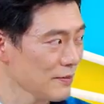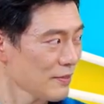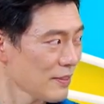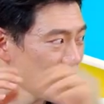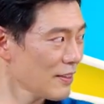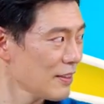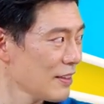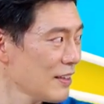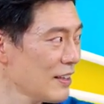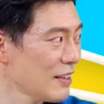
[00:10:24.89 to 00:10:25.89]

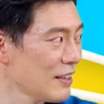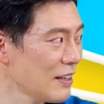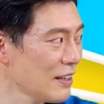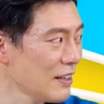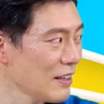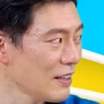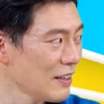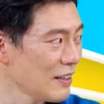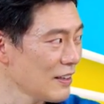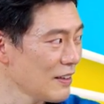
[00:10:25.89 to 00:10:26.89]

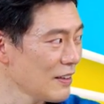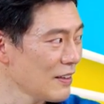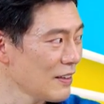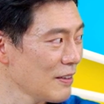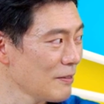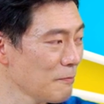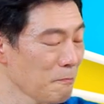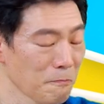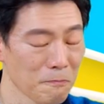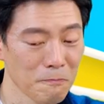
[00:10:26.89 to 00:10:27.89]

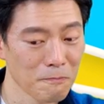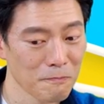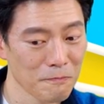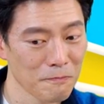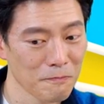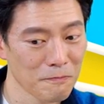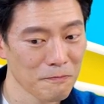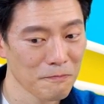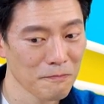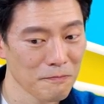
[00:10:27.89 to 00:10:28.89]

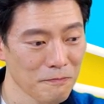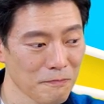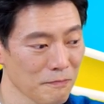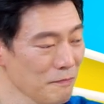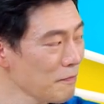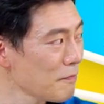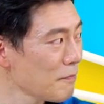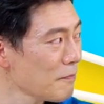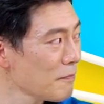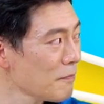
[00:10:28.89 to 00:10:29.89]

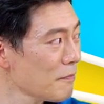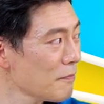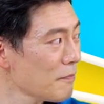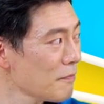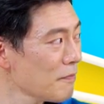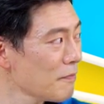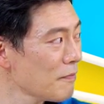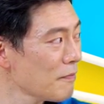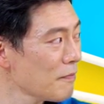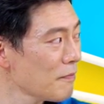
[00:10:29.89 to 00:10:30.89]

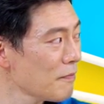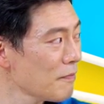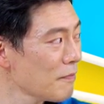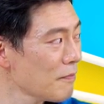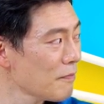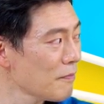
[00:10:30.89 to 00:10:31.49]
(not speaking)